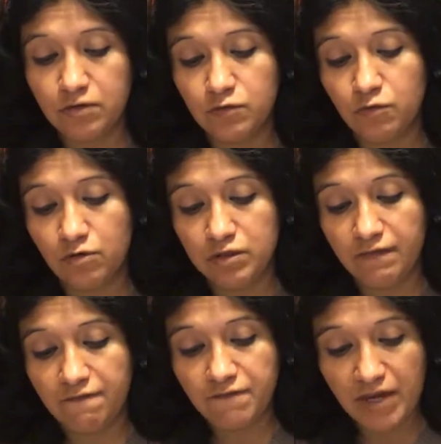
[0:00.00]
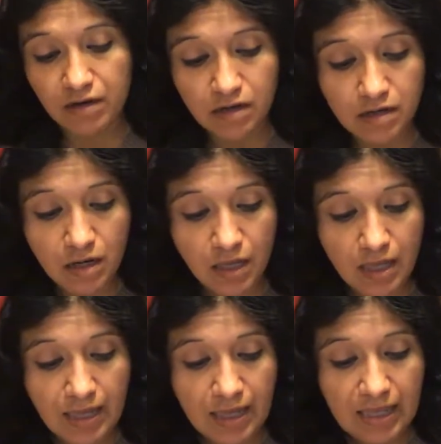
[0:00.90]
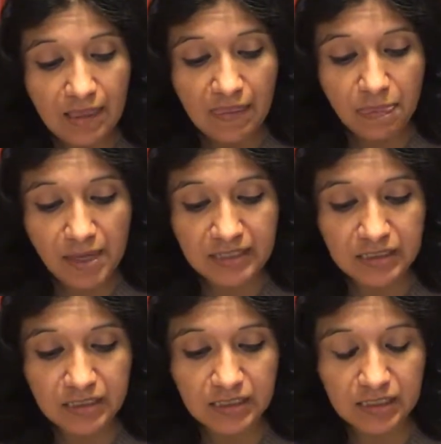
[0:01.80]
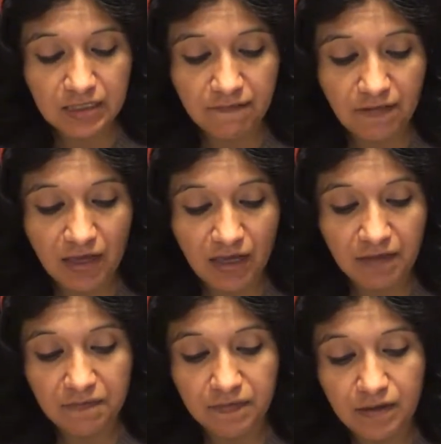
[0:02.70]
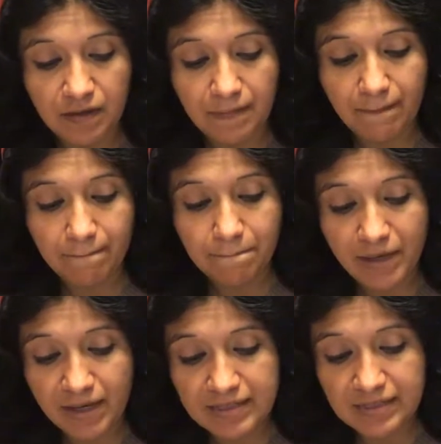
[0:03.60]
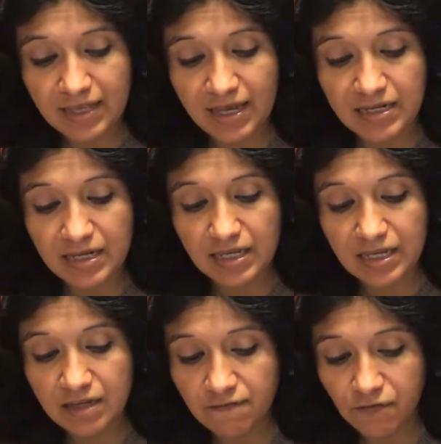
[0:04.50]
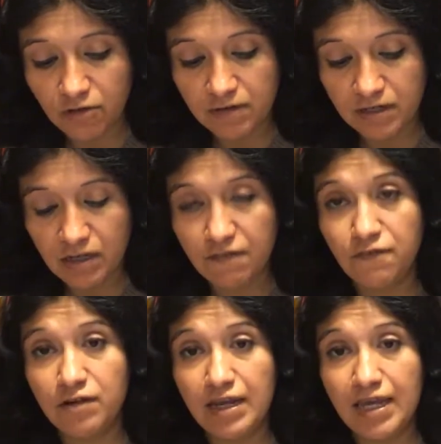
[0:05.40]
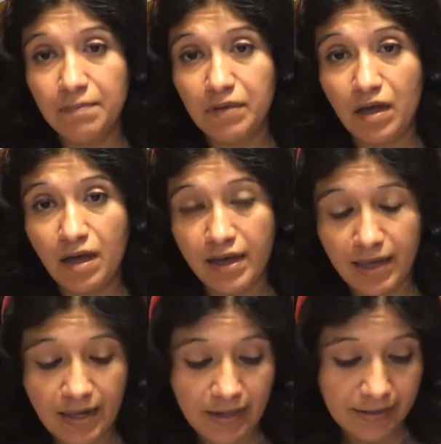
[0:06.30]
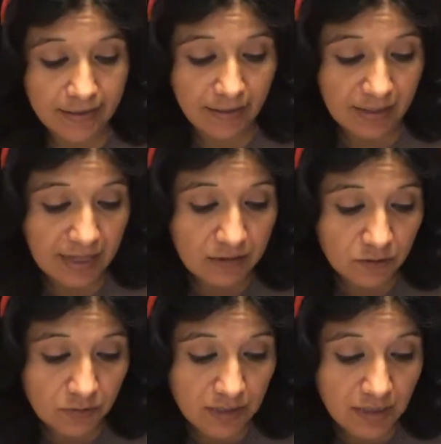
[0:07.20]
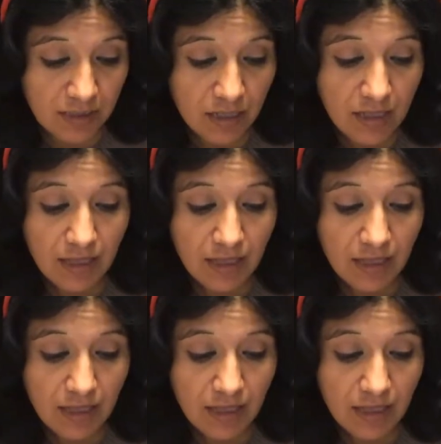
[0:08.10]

World Fair. 1965, buys land in Florida for Epcot. And then the last one,